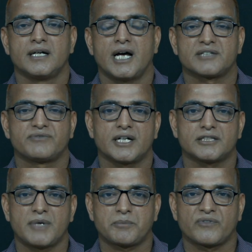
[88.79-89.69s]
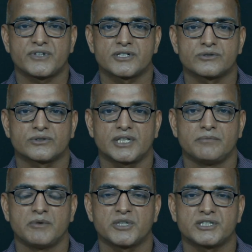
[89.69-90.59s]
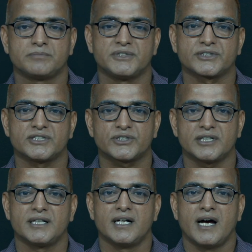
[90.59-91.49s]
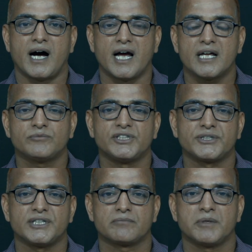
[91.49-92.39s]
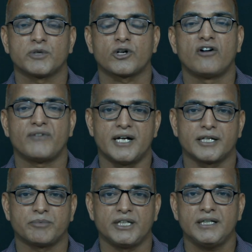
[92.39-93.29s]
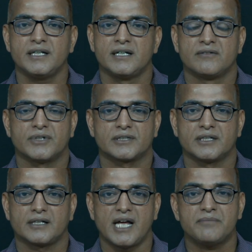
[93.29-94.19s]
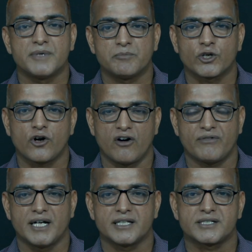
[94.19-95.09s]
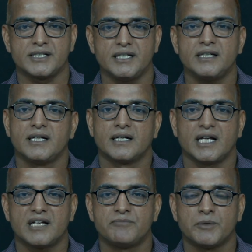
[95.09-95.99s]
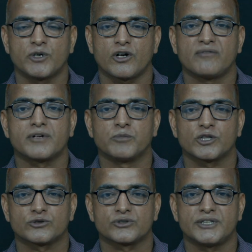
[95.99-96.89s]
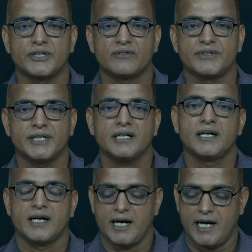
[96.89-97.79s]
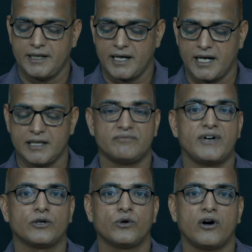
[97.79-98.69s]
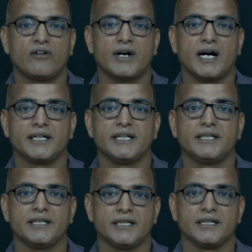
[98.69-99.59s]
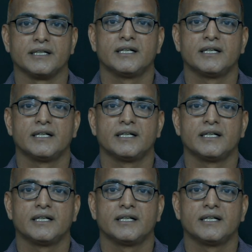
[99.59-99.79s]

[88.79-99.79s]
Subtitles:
As far as my professional society membership is concerned, I am the senior member of IEEE, further life member of ISTE, life member of Computer Society of India, and I am fellow of IETE.